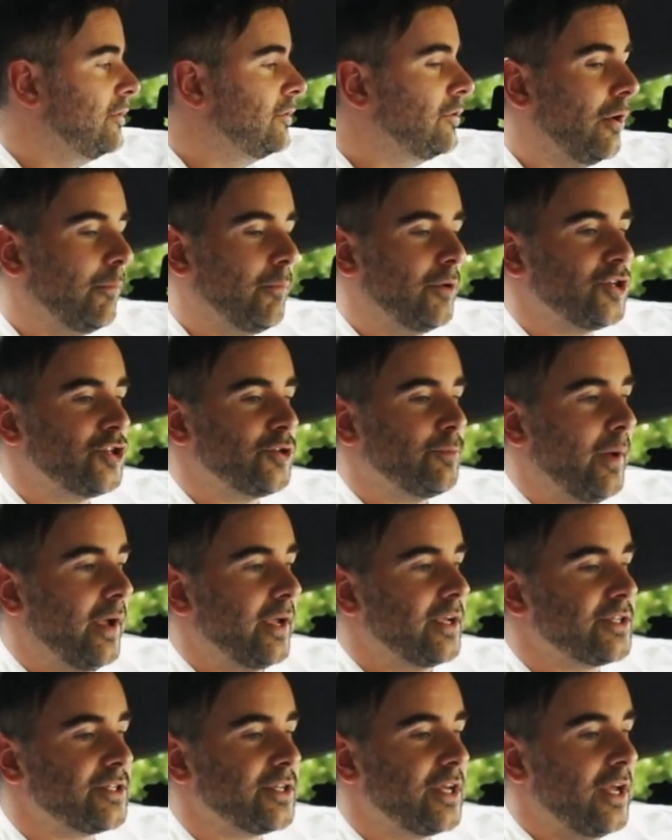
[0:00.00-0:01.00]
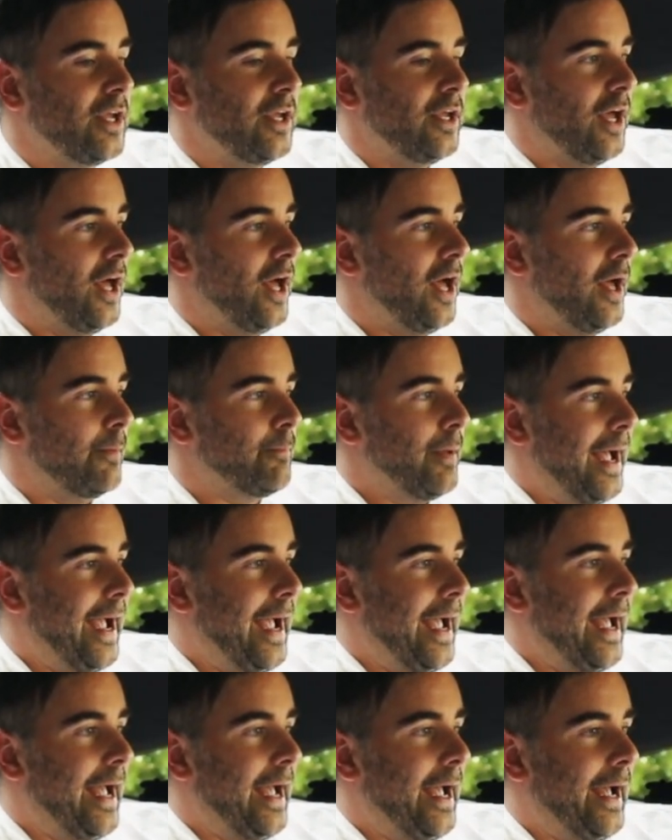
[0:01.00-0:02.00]
Not much space, and
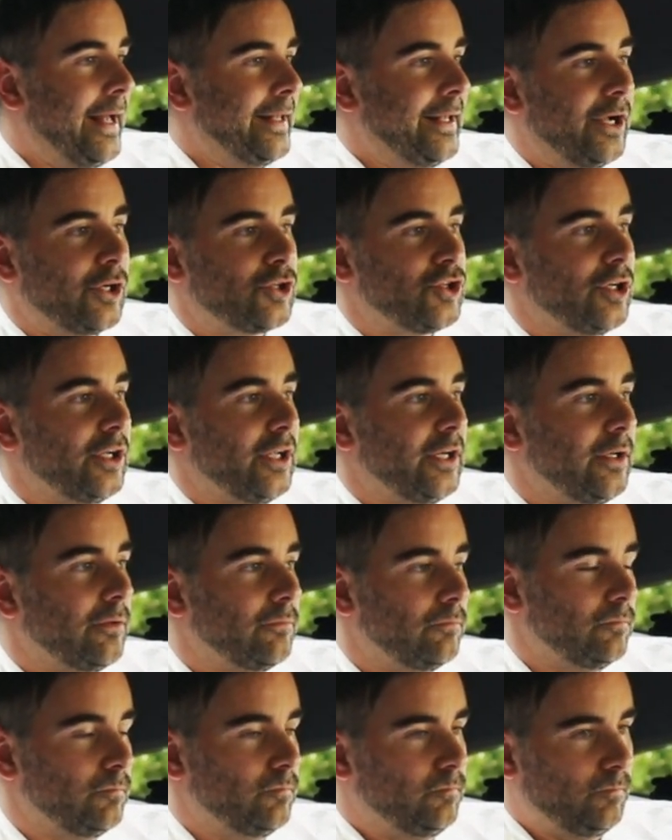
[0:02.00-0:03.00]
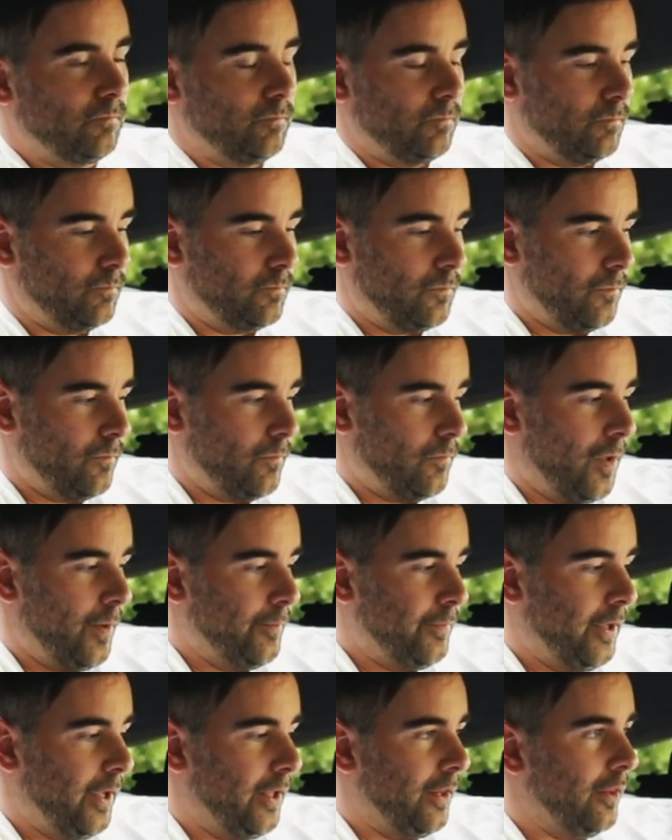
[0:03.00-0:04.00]
actually
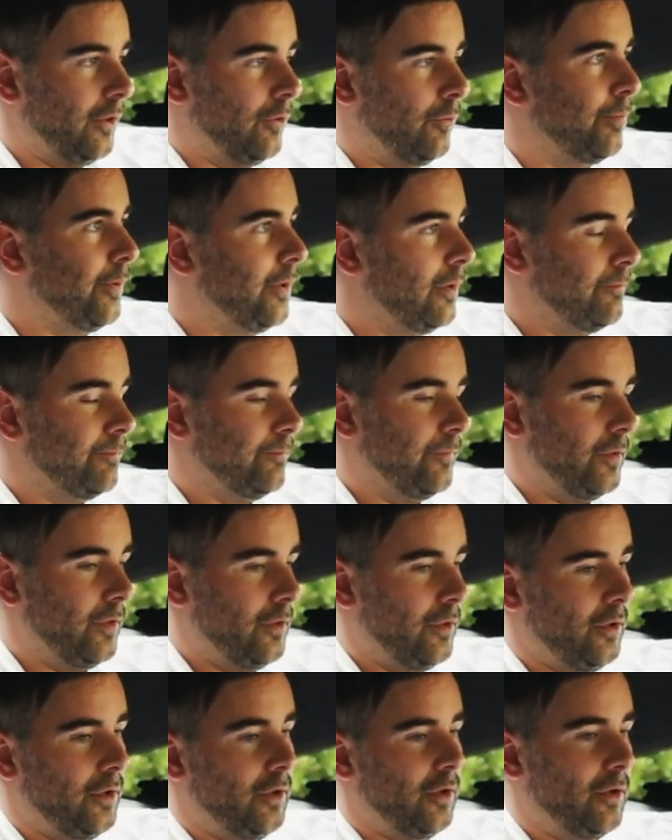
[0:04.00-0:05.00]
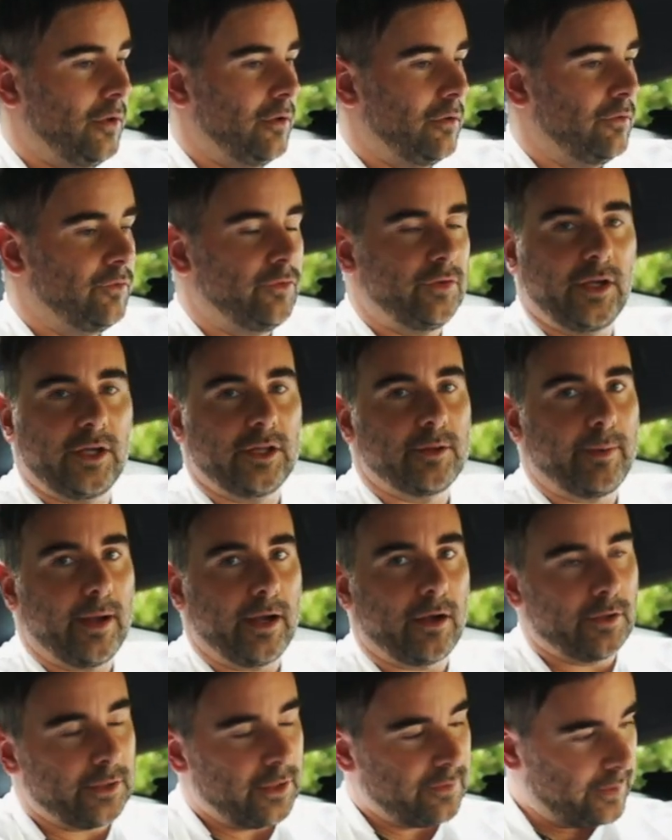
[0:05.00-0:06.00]
I'm getting a little bit sick in the
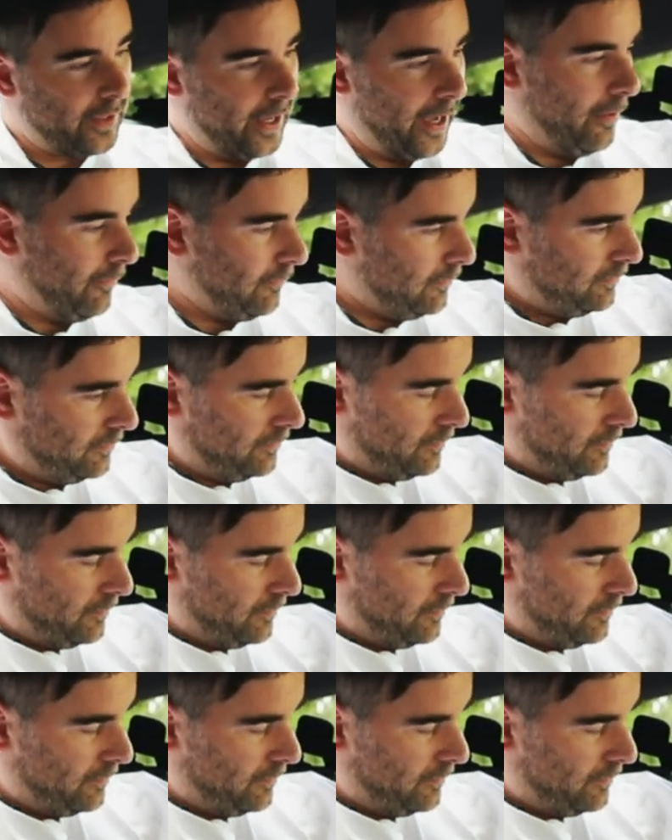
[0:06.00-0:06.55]
back. I need to get out.